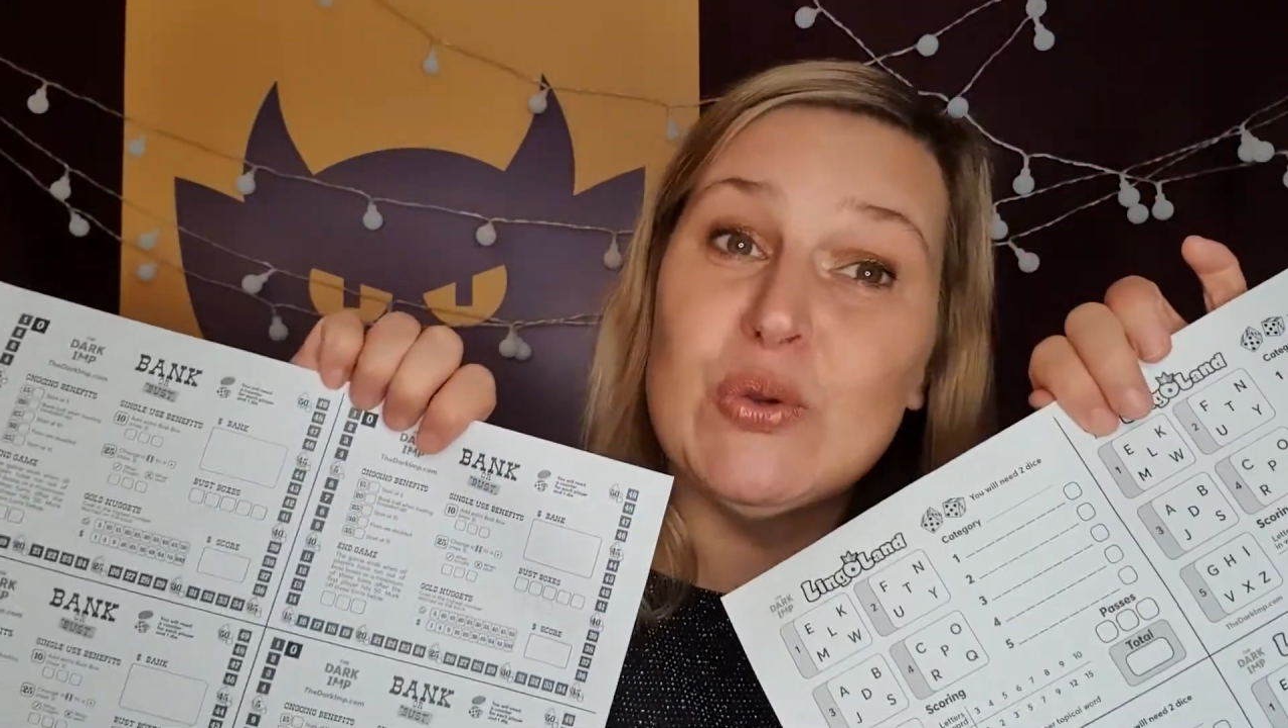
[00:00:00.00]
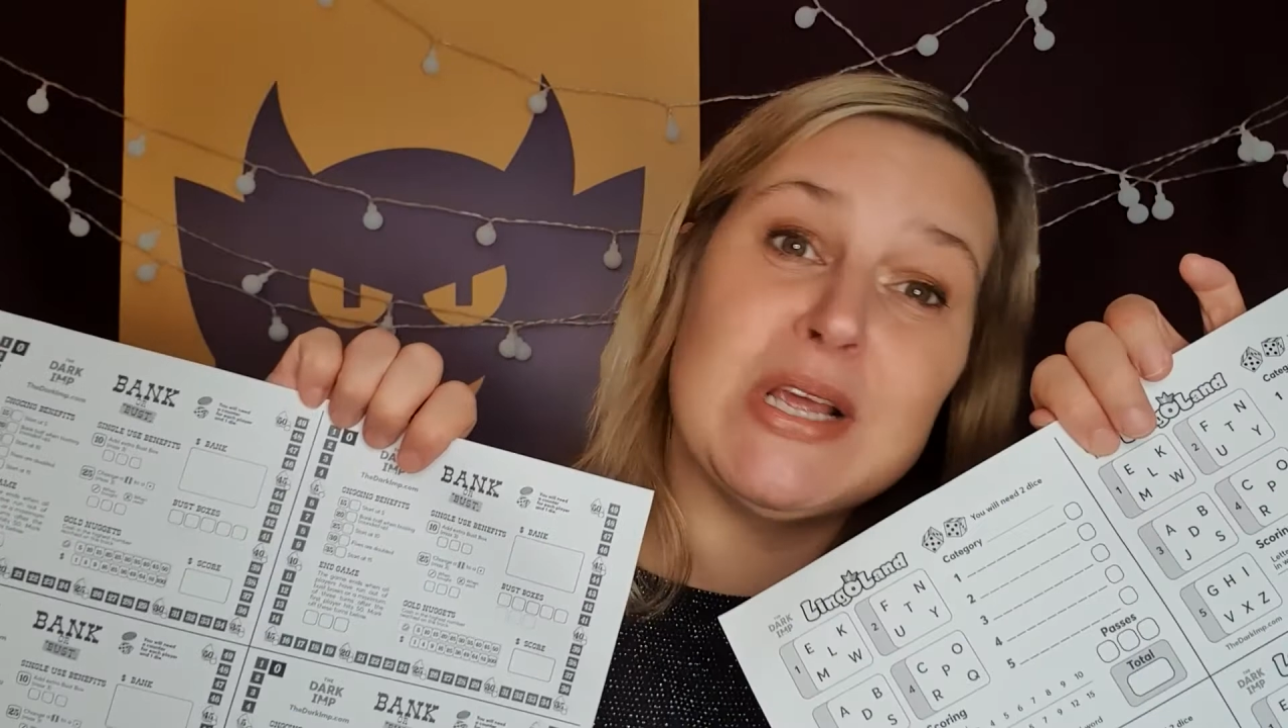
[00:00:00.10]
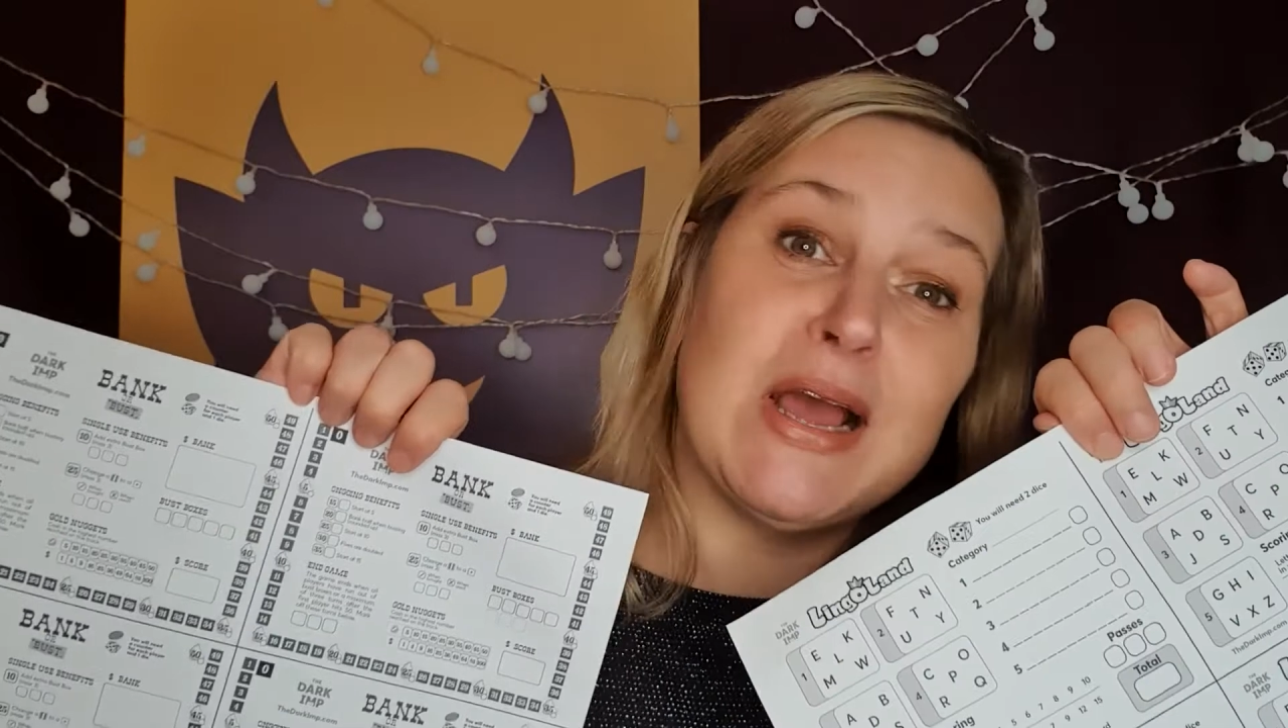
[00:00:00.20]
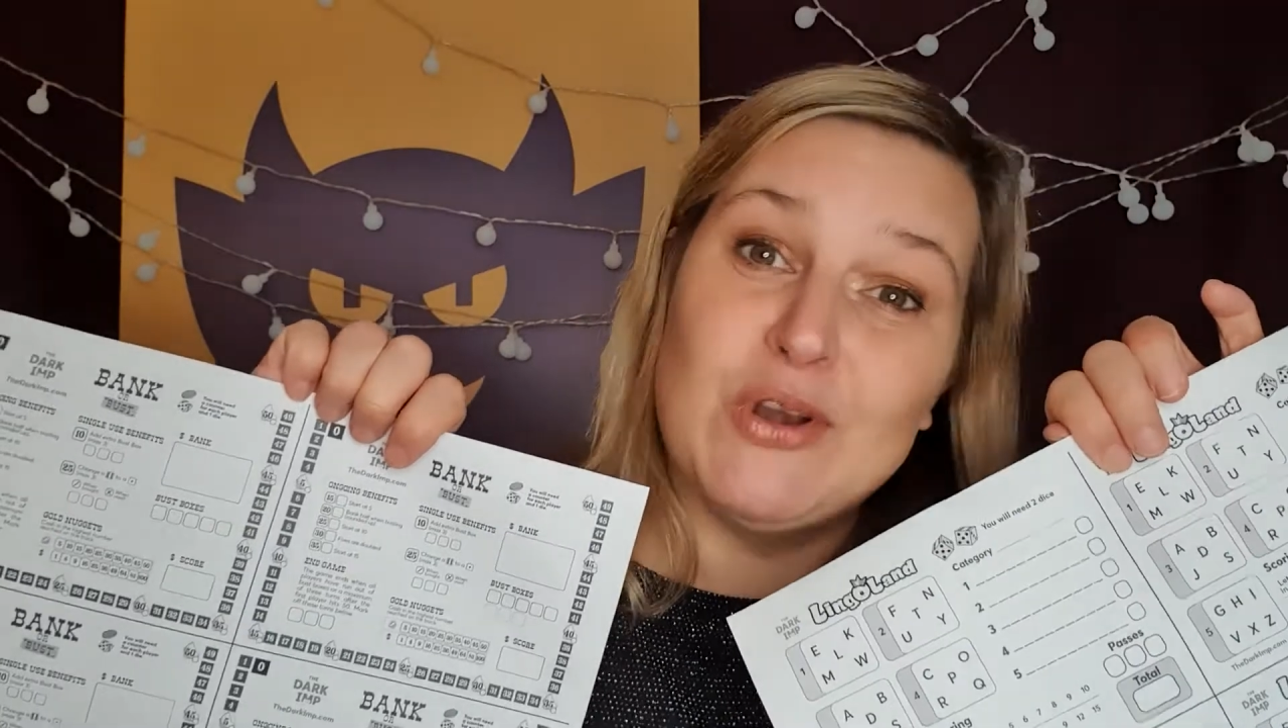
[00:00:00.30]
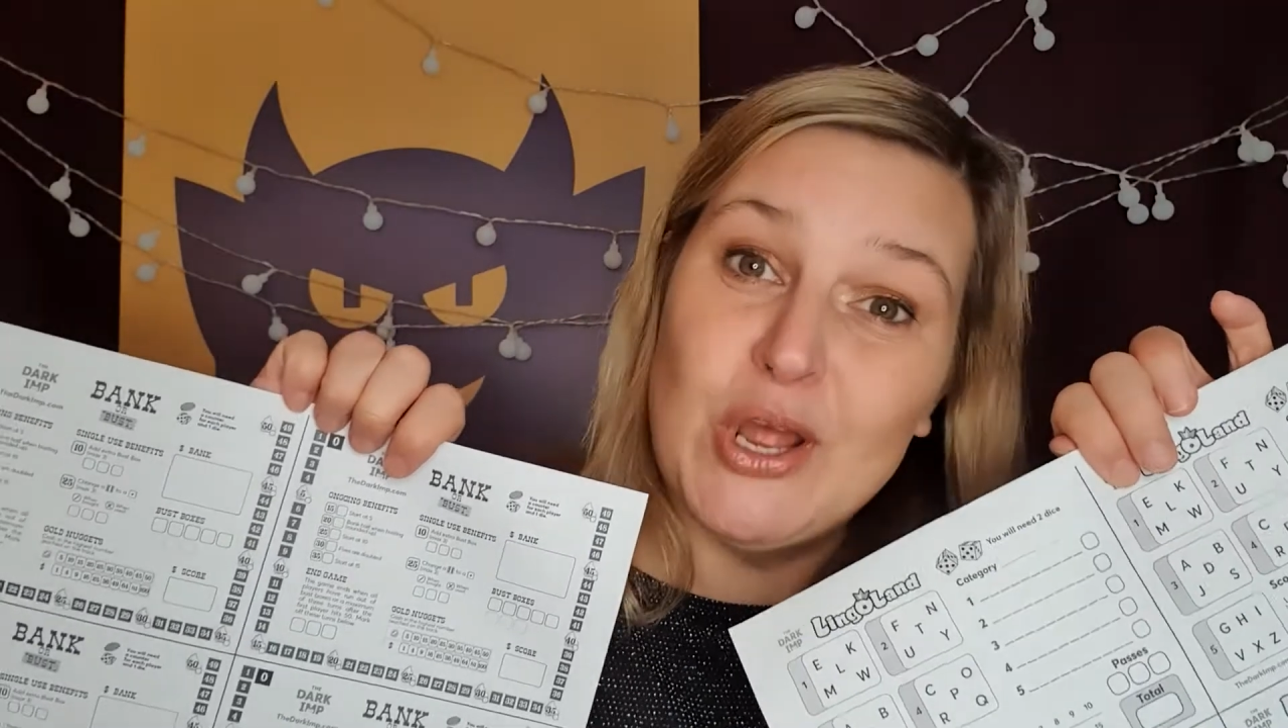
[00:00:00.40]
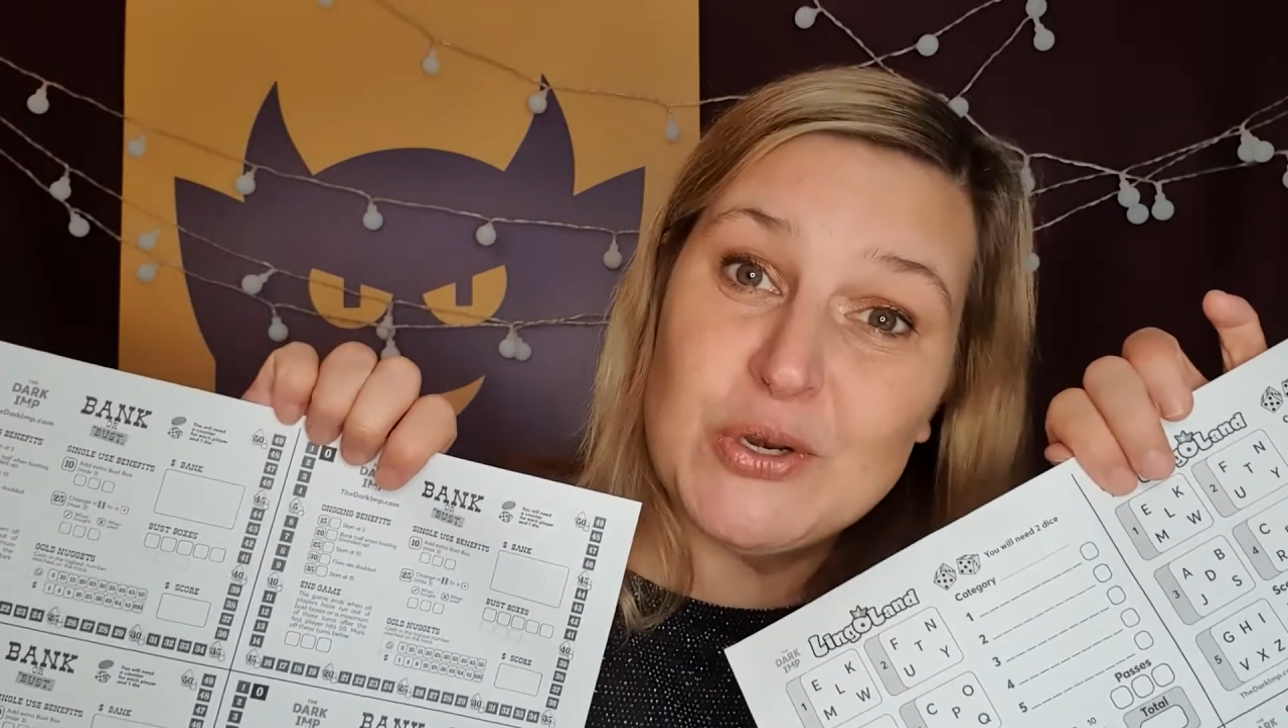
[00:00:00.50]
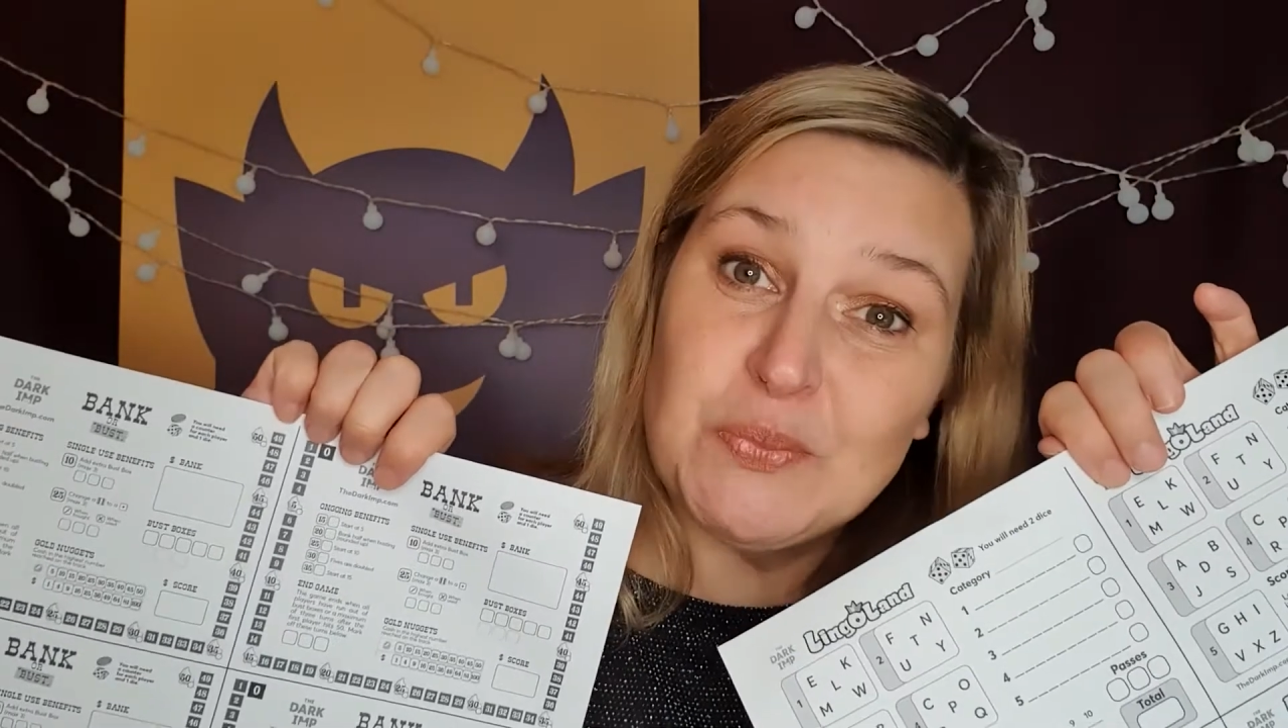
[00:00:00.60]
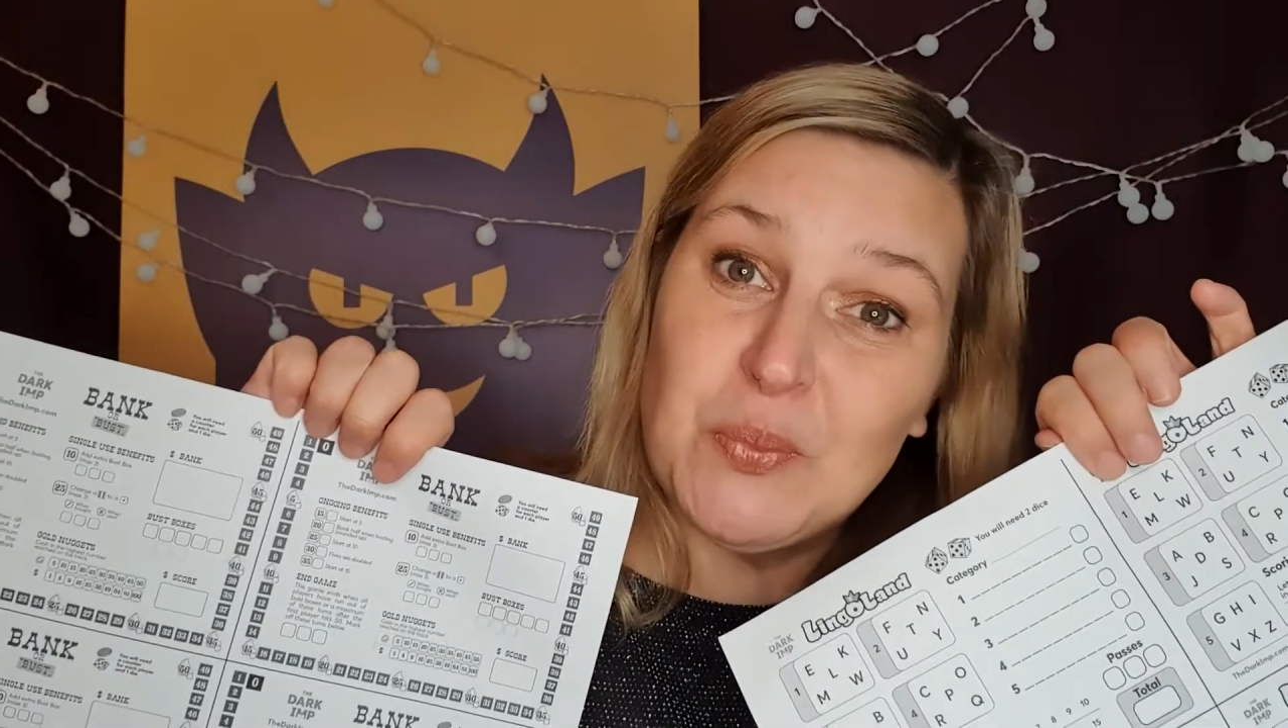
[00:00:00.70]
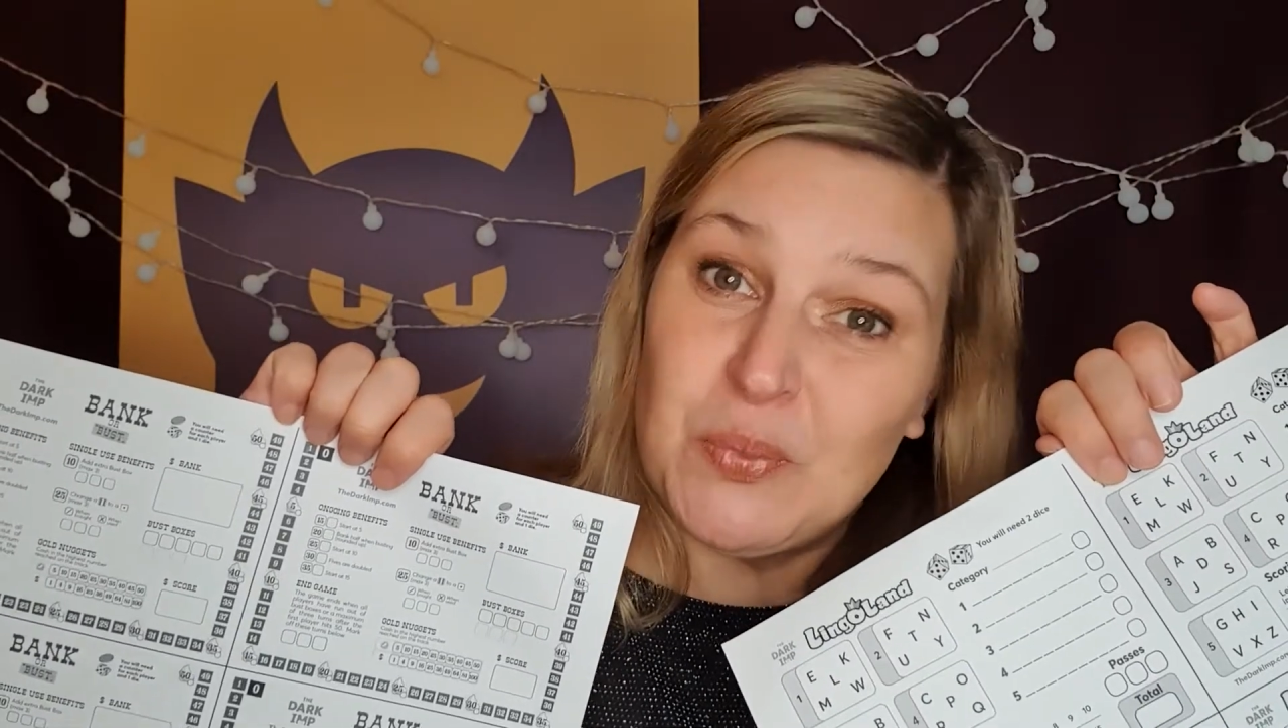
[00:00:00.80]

downloadable